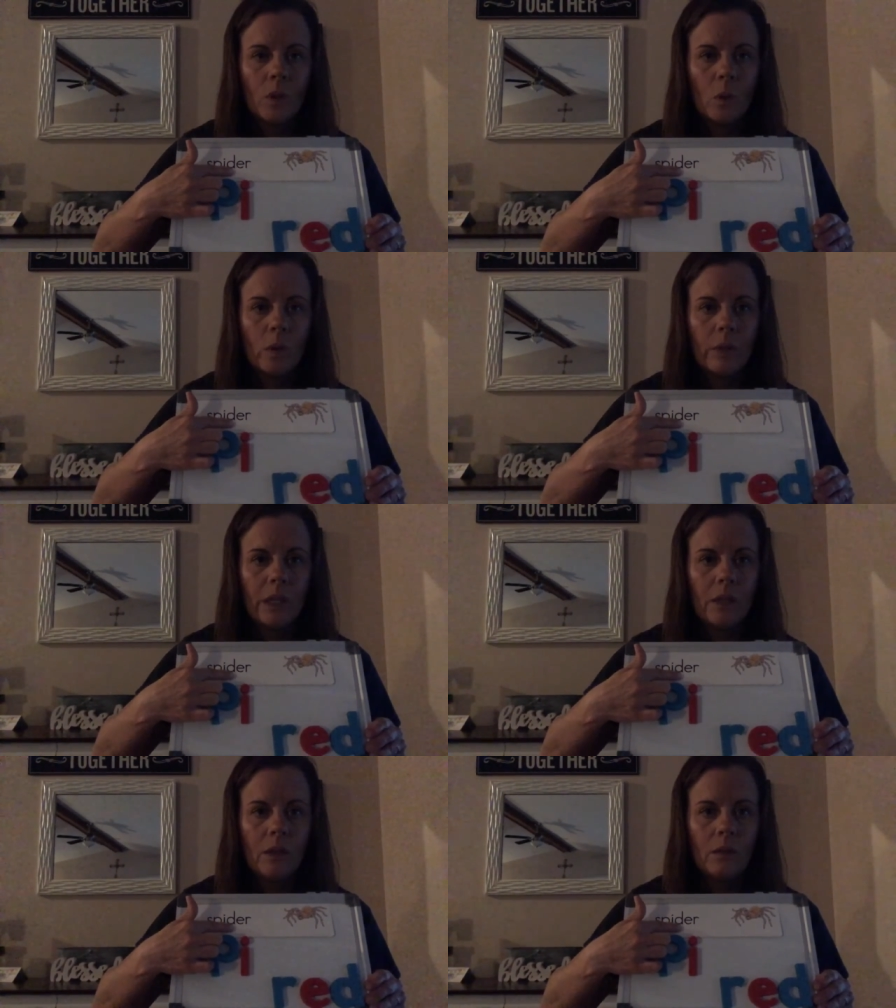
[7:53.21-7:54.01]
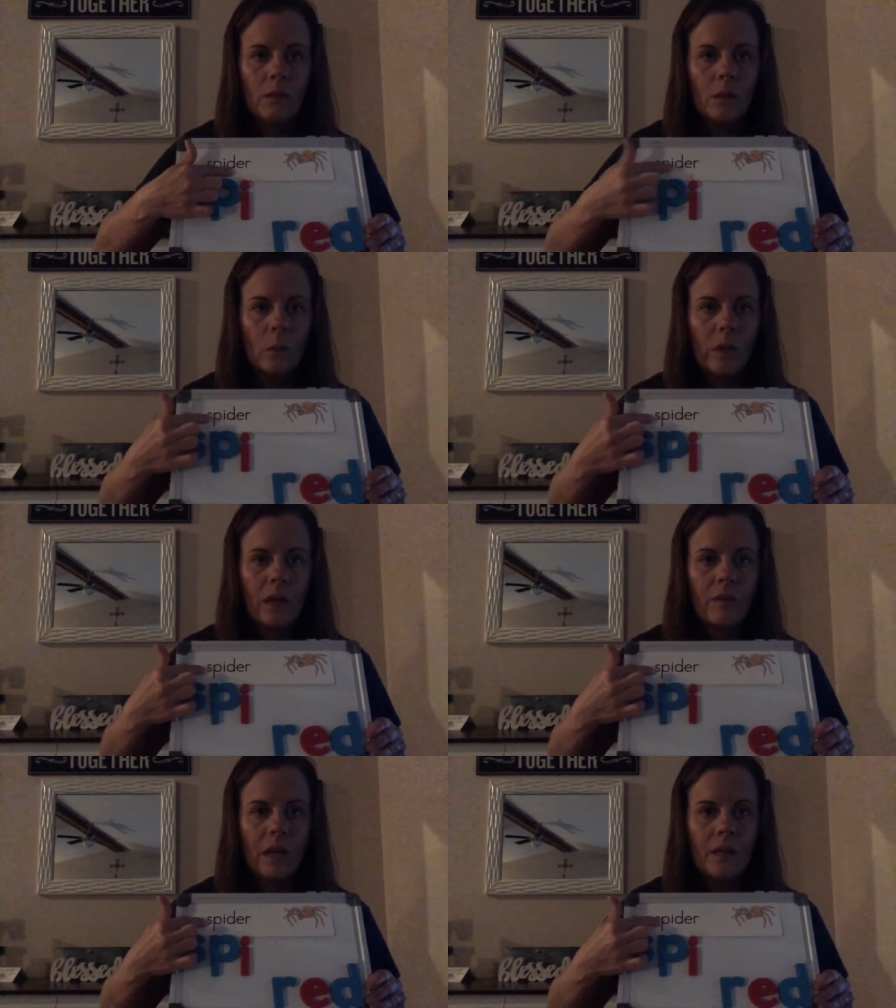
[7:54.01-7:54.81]
We're right here. We
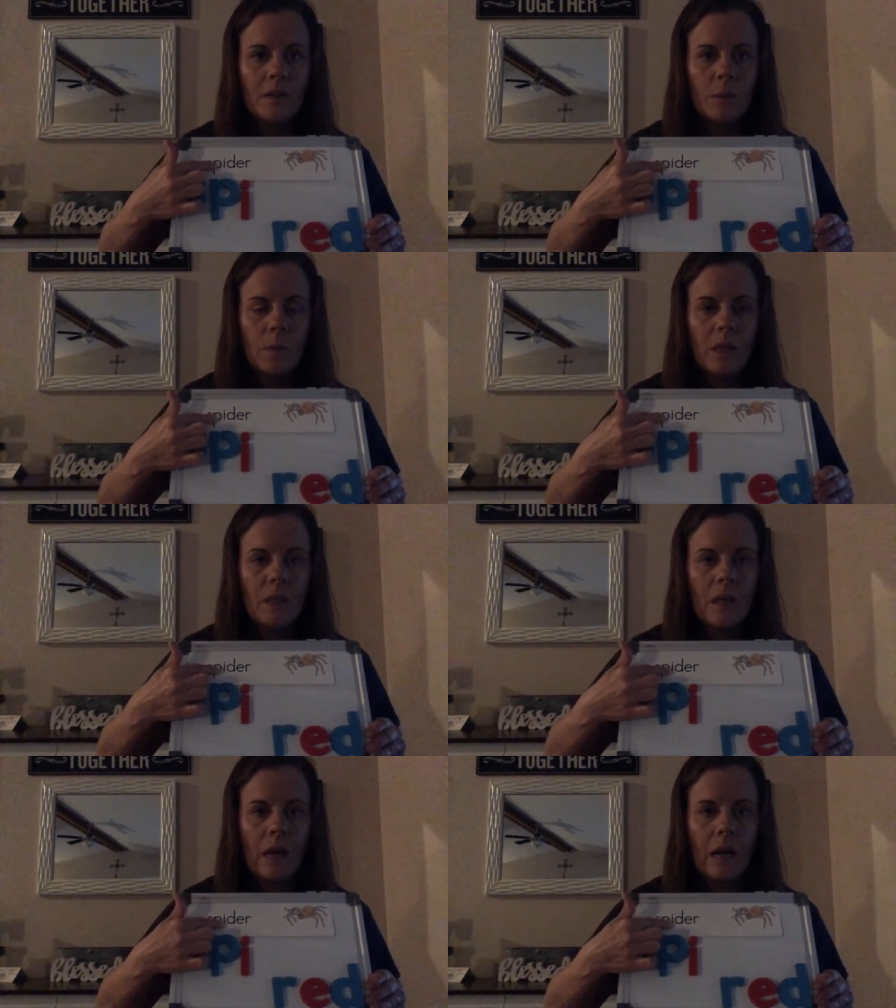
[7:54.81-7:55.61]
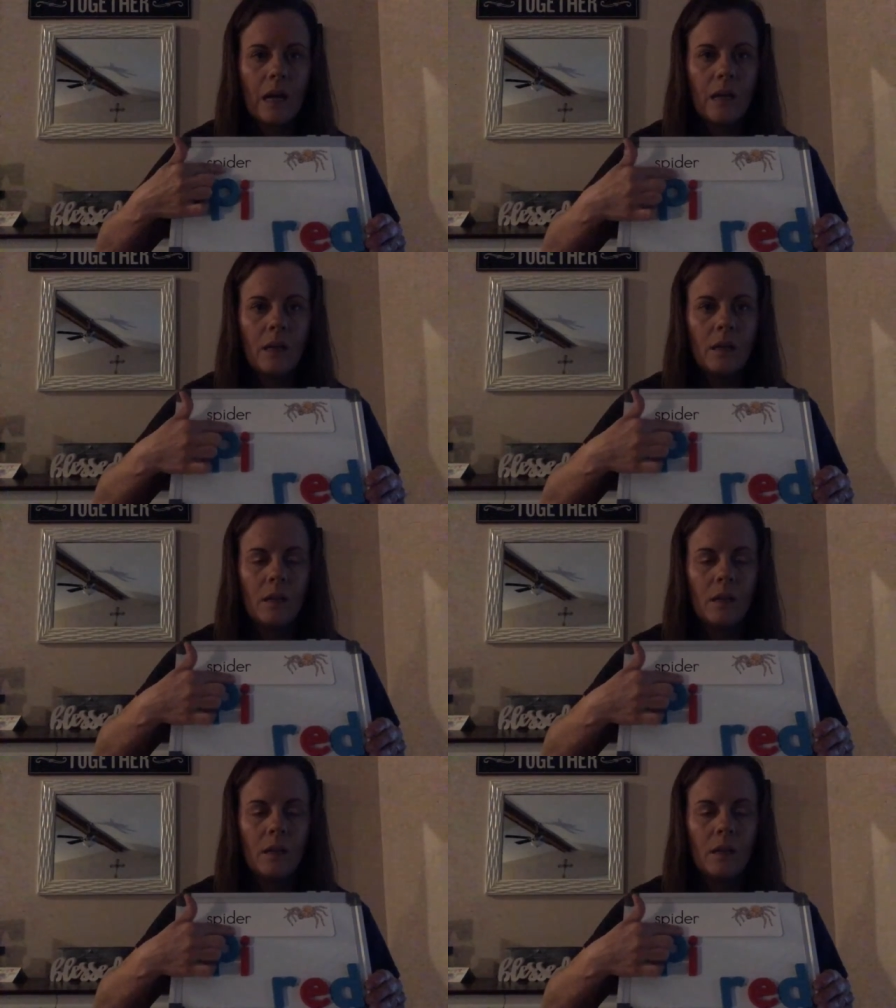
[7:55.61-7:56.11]
have S, P, I.